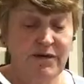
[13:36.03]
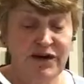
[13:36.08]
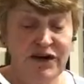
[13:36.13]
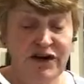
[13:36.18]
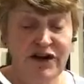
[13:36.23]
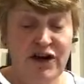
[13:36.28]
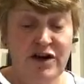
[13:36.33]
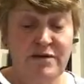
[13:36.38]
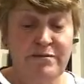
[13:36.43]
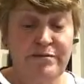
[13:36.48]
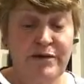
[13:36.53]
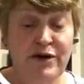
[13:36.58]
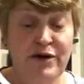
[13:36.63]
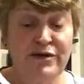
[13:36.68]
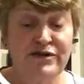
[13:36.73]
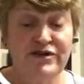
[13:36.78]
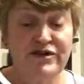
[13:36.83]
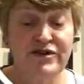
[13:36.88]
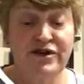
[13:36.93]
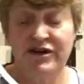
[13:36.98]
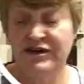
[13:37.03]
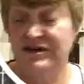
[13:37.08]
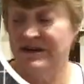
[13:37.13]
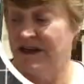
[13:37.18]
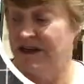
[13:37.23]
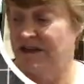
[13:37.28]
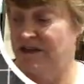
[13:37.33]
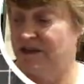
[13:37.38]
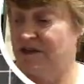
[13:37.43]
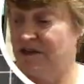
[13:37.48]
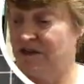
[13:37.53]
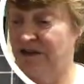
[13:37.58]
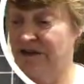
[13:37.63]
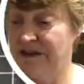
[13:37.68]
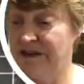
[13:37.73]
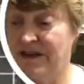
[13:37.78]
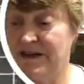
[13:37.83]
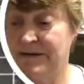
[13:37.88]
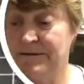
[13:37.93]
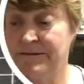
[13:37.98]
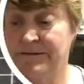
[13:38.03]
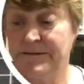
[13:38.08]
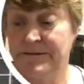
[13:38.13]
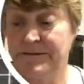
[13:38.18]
we're going to go both sides inside there.